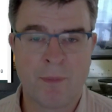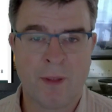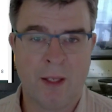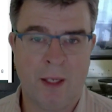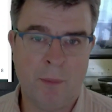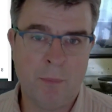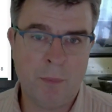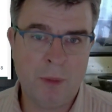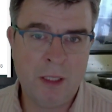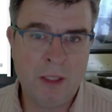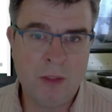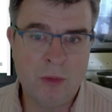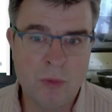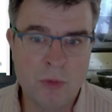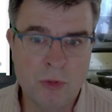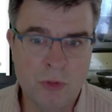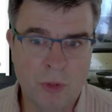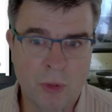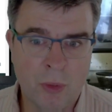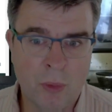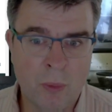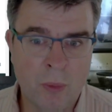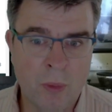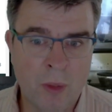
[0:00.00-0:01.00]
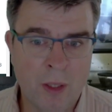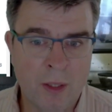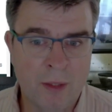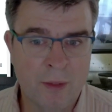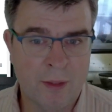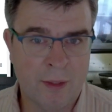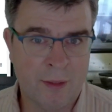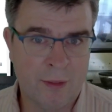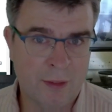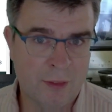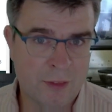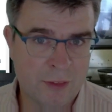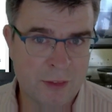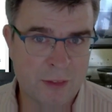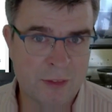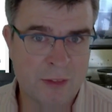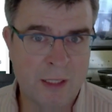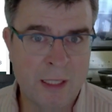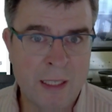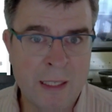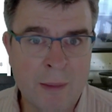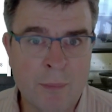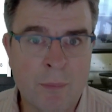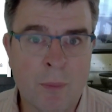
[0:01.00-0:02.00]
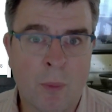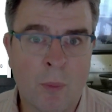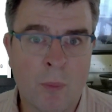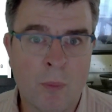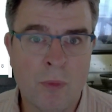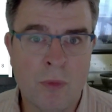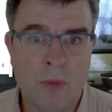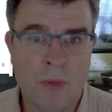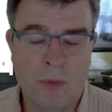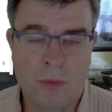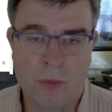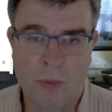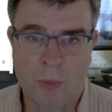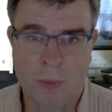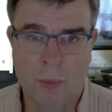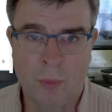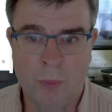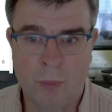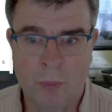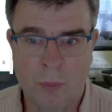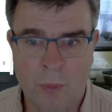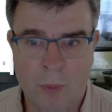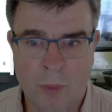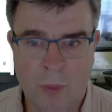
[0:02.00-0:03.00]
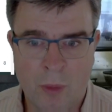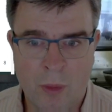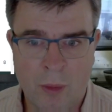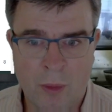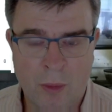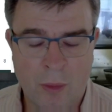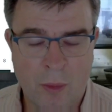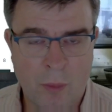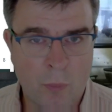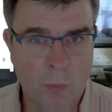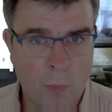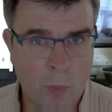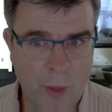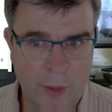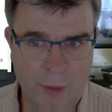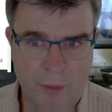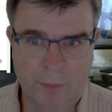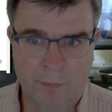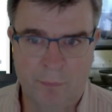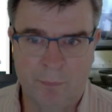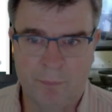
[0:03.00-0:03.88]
and we need to show that this is equal to 1.